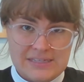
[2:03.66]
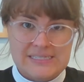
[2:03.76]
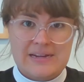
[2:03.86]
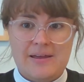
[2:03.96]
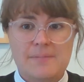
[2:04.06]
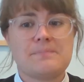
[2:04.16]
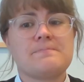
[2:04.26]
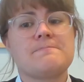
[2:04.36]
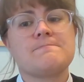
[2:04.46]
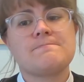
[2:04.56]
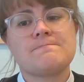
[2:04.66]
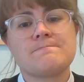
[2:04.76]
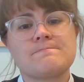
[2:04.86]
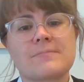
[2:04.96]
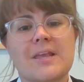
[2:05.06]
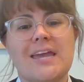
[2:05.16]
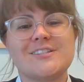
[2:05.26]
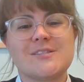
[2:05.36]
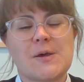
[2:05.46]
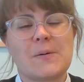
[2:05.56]
this time.
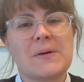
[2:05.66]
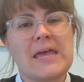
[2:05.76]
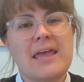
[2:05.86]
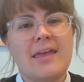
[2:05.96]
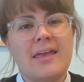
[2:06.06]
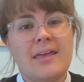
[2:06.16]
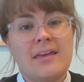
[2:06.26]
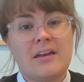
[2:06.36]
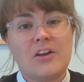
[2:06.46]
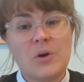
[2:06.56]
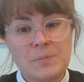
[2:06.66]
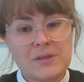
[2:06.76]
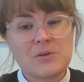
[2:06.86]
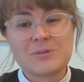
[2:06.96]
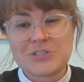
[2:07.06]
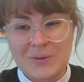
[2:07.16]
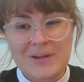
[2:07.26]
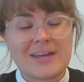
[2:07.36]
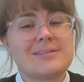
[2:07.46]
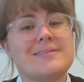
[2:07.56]
And so, I hope that you will
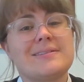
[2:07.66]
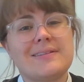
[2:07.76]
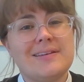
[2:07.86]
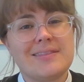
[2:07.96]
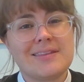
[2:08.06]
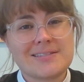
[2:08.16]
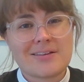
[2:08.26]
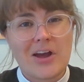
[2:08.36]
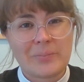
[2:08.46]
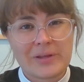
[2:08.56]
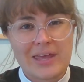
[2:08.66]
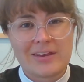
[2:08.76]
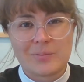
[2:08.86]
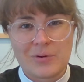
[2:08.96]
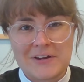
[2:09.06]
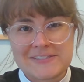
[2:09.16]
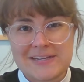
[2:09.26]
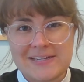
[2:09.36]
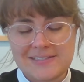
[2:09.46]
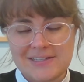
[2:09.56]
join us in this complicated
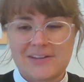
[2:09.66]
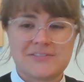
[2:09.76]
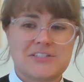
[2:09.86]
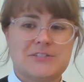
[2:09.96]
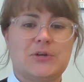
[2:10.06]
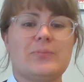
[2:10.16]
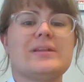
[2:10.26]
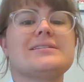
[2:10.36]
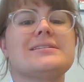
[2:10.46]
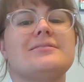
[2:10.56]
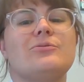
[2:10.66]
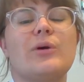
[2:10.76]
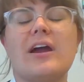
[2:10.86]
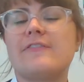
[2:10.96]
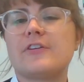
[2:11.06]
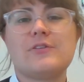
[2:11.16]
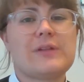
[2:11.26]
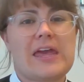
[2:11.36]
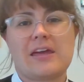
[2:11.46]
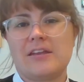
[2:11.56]
process of discernment, wherever you
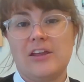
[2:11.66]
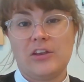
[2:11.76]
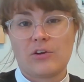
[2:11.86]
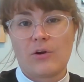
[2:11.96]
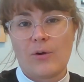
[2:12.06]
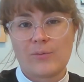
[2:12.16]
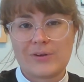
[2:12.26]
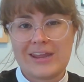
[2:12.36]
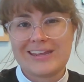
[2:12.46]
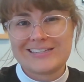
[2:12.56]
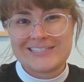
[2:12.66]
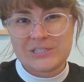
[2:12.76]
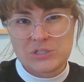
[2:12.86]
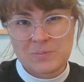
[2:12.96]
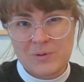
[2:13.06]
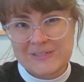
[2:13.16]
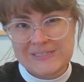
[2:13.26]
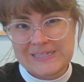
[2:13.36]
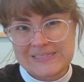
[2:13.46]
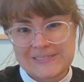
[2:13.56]
land in your own decision
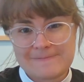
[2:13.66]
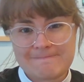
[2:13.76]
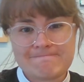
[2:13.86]
process.